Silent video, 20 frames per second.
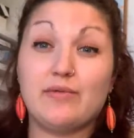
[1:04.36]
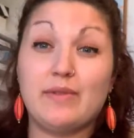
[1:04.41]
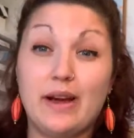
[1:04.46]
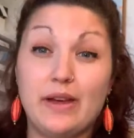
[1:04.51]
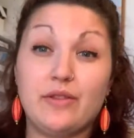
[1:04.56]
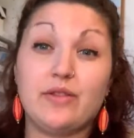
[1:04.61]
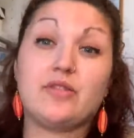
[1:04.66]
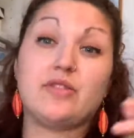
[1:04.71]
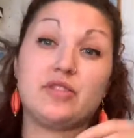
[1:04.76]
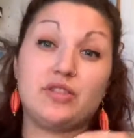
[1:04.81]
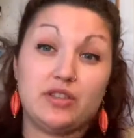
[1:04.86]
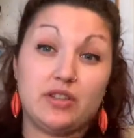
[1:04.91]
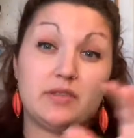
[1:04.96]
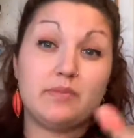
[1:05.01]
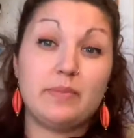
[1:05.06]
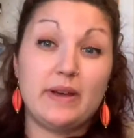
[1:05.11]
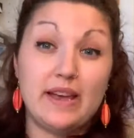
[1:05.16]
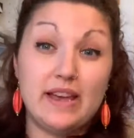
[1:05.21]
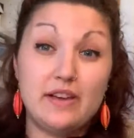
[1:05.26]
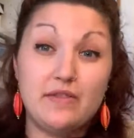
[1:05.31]
rather than
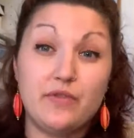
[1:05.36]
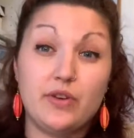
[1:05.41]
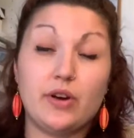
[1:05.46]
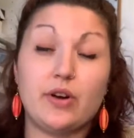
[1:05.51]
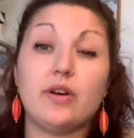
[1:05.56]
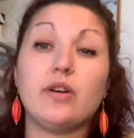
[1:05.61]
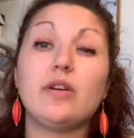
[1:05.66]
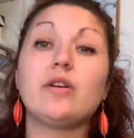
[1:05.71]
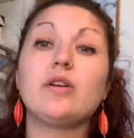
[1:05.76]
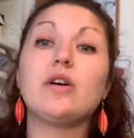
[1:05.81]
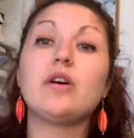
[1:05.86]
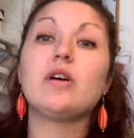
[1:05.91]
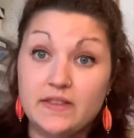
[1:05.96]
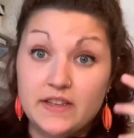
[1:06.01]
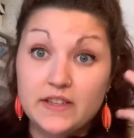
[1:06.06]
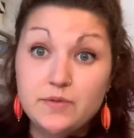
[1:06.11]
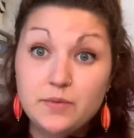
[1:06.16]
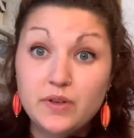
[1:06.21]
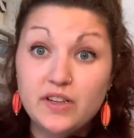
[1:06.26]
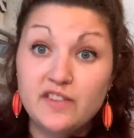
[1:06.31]
just behavior.
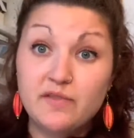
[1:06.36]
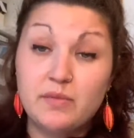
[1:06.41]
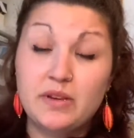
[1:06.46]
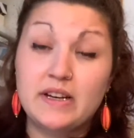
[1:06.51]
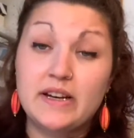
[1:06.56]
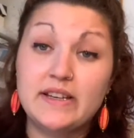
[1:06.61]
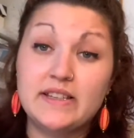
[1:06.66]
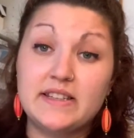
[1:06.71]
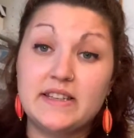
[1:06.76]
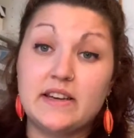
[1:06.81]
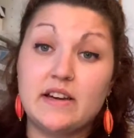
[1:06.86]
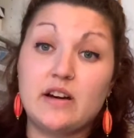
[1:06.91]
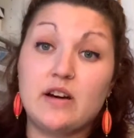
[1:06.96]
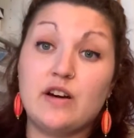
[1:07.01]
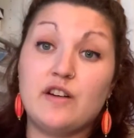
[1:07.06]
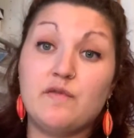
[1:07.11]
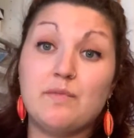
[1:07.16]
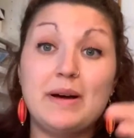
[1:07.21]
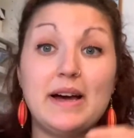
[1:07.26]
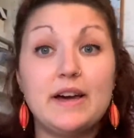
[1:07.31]
This will give me an idea
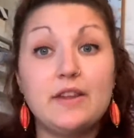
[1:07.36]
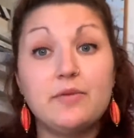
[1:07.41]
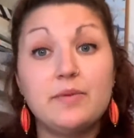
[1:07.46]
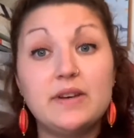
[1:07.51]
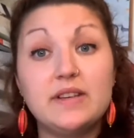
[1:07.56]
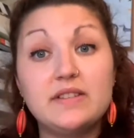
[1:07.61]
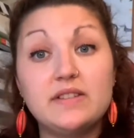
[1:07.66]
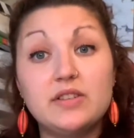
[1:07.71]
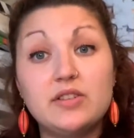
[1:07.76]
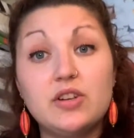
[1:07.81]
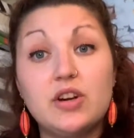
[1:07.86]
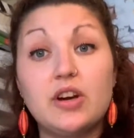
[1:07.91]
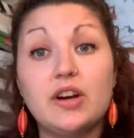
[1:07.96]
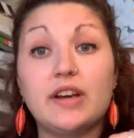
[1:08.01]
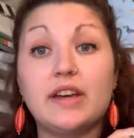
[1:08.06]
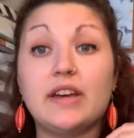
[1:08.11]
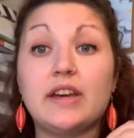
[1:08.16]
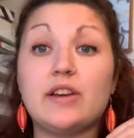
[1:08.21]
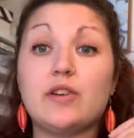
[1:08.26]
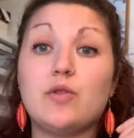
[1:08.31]
of pathways to
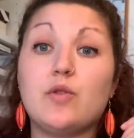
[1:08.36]
target,